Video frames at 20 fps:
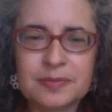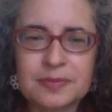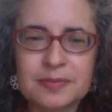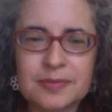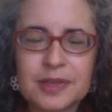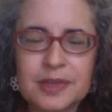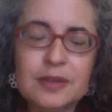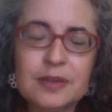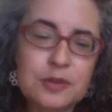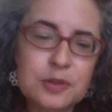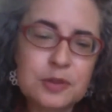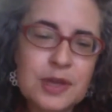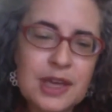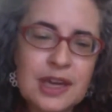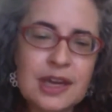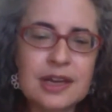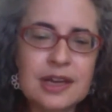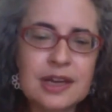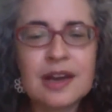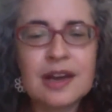Okay. If you
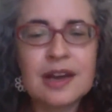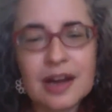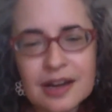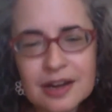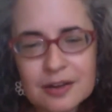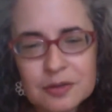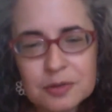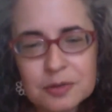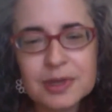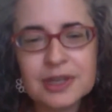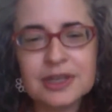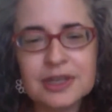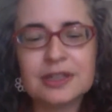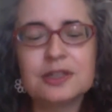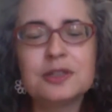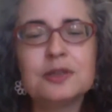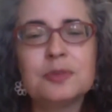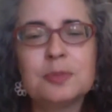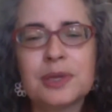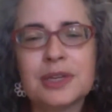can. Not everybody can
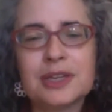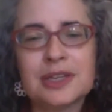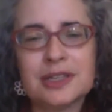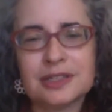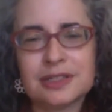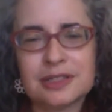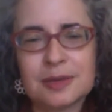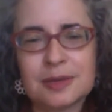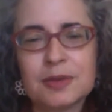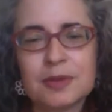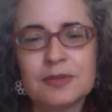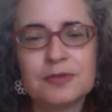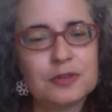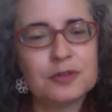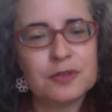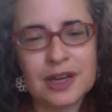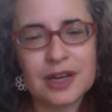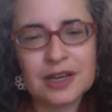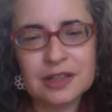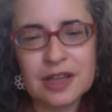do PD. If
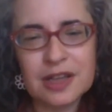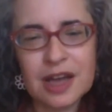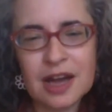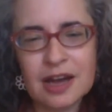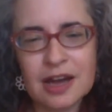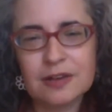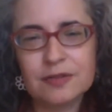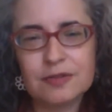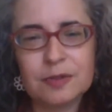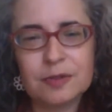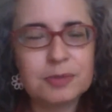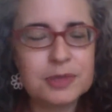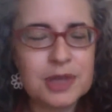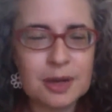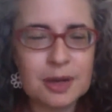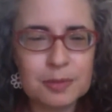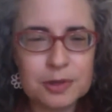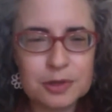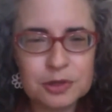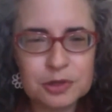you've had a lot of
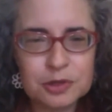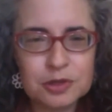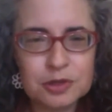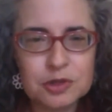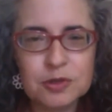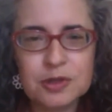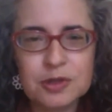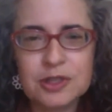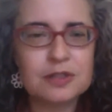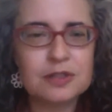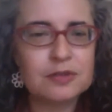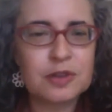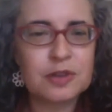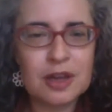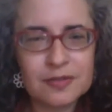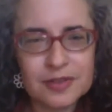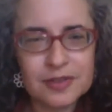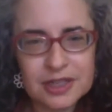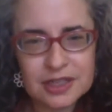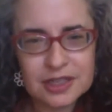abdominal surgeries, if you
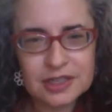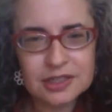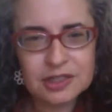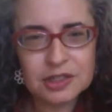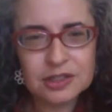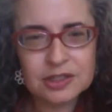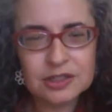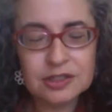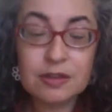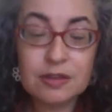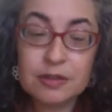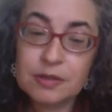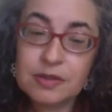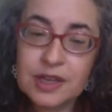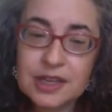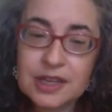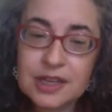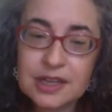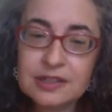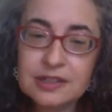have adhesions, although
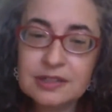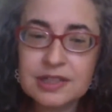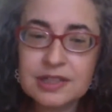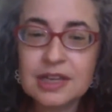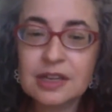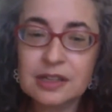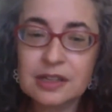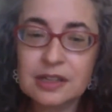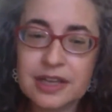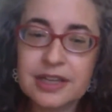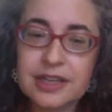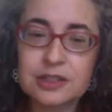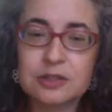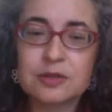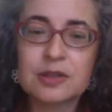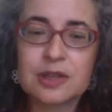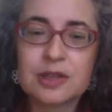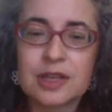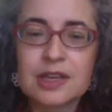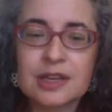they can take a
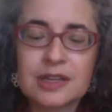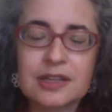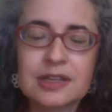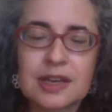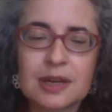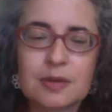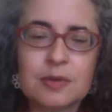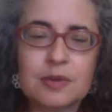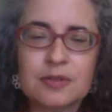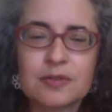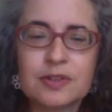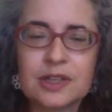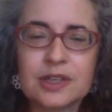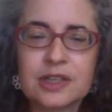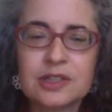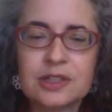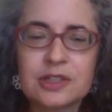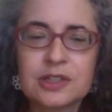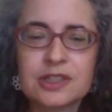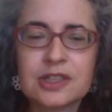laser and they can get rid of
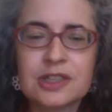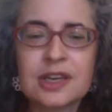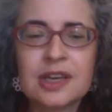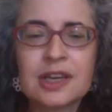adhesions.